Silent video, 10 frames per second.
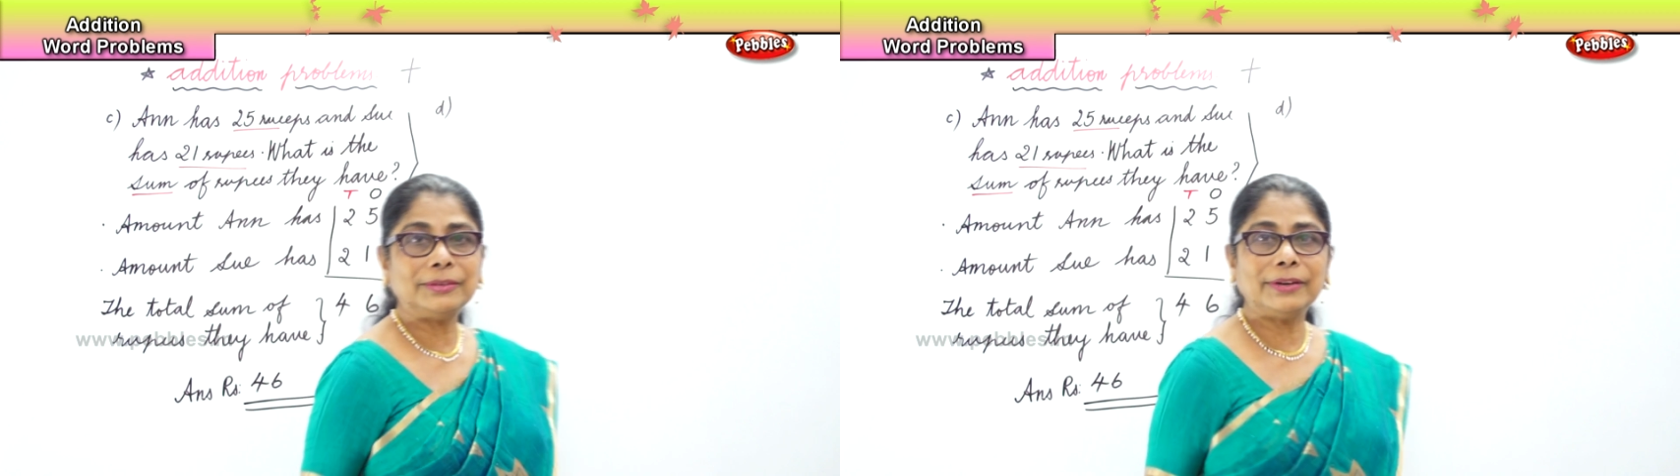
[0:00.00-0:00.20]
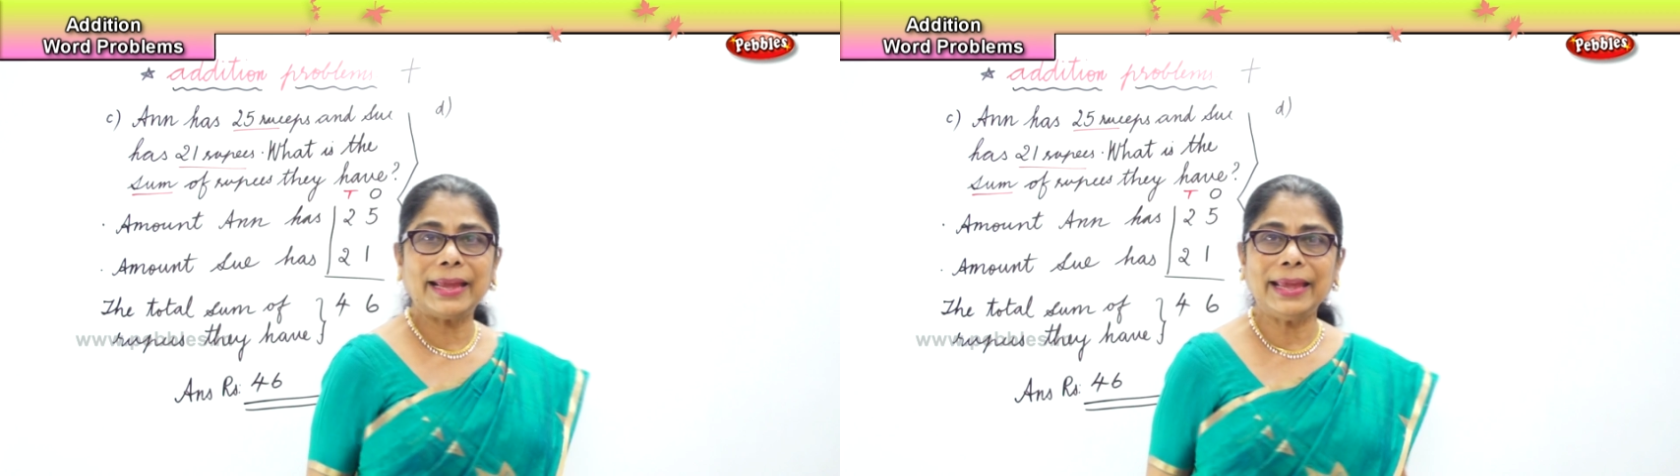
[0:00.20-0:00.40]

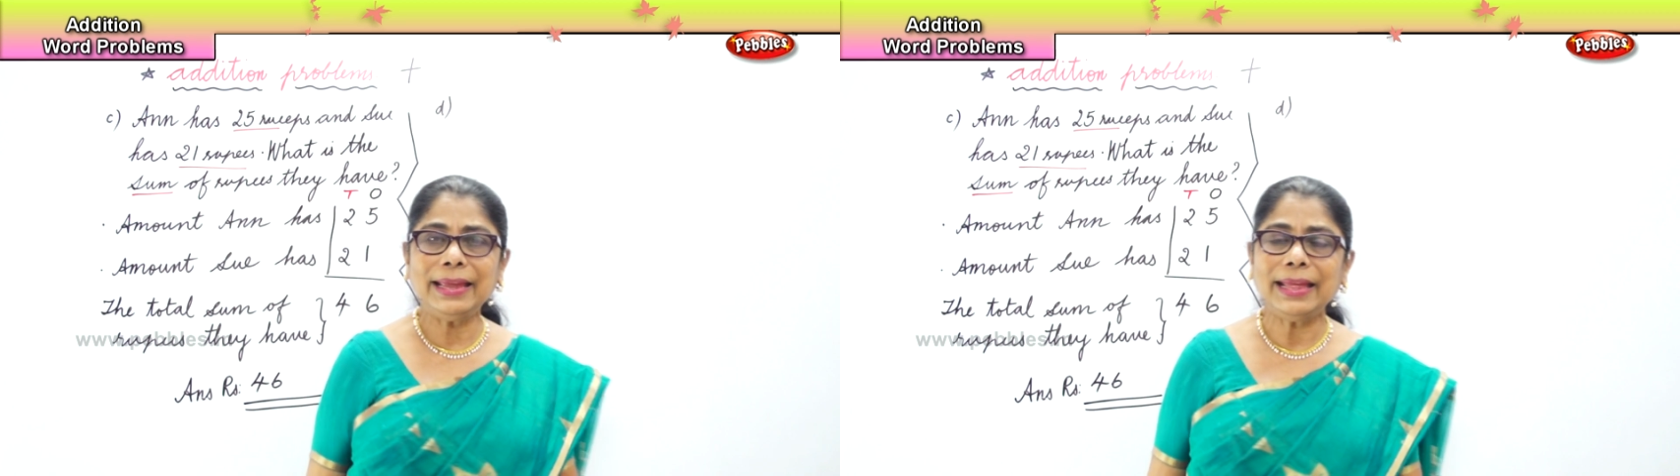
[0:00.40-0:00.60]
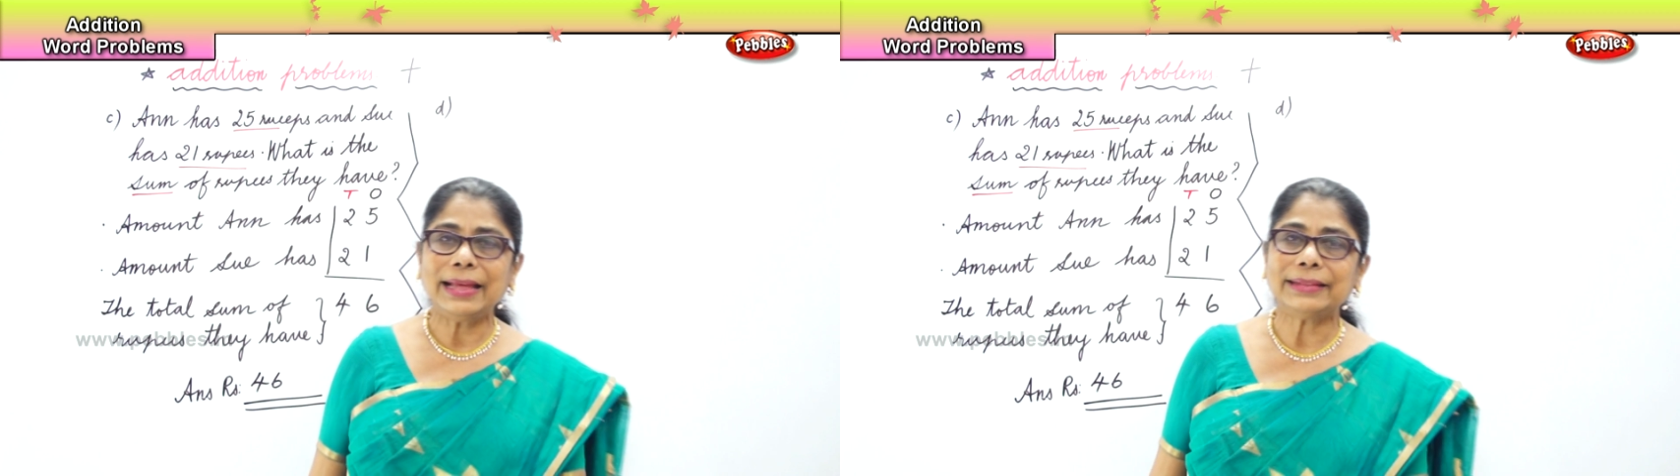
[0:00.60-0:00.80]

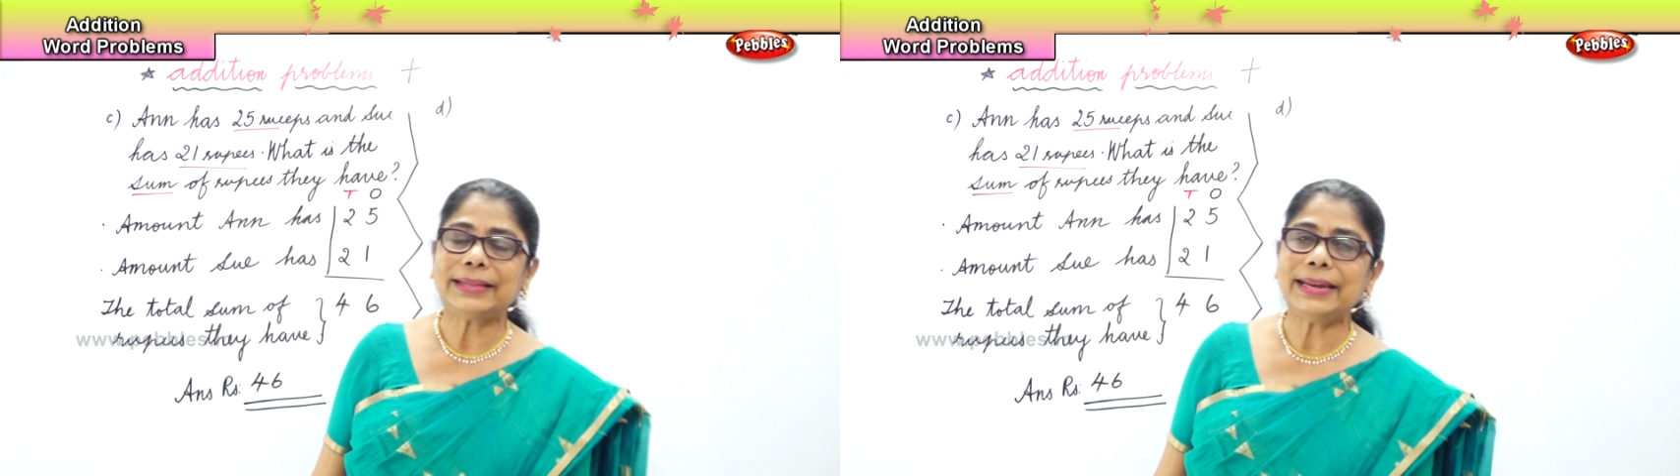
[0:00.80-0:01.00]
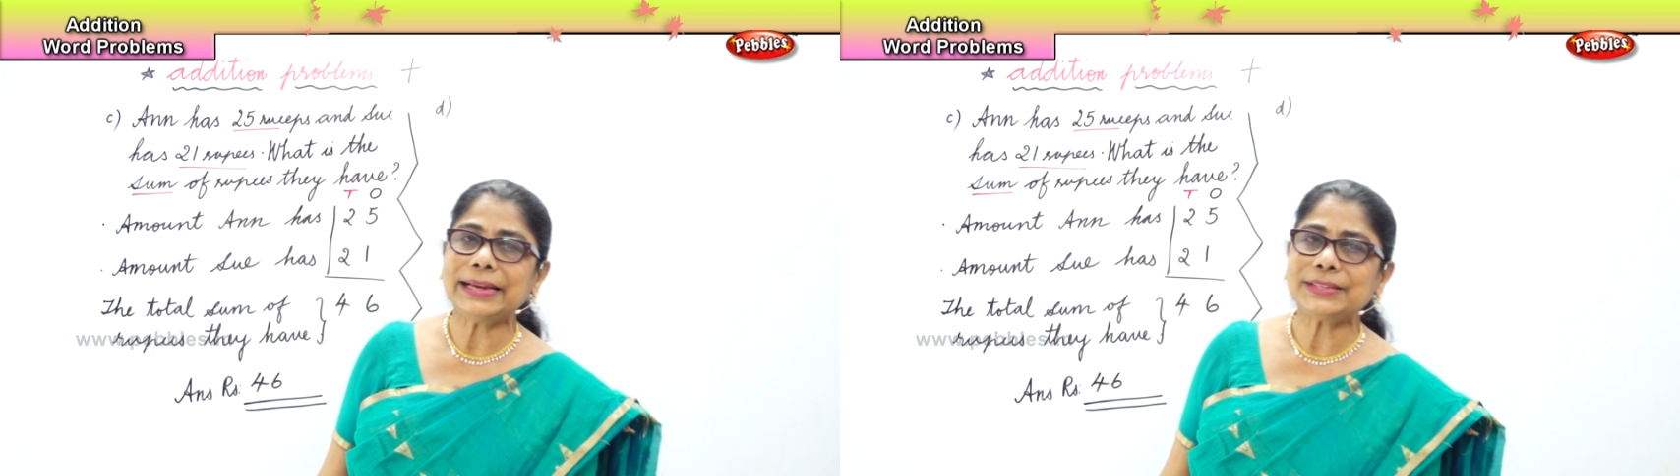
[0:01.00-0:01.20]
Okay,
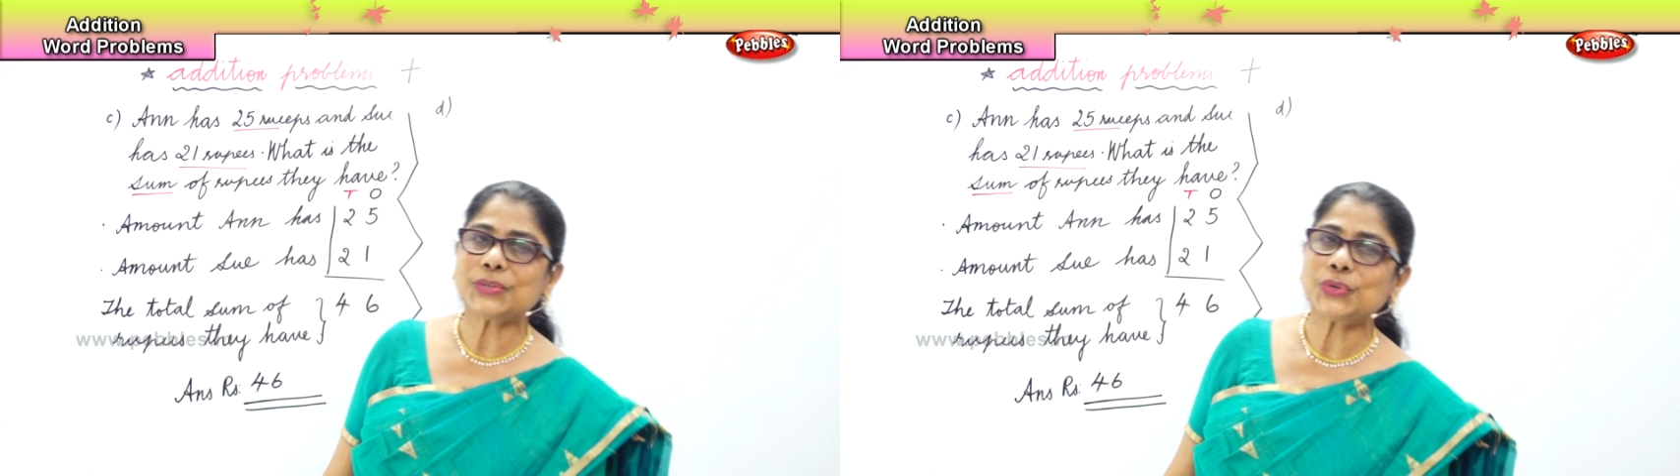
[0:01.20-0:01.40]
the next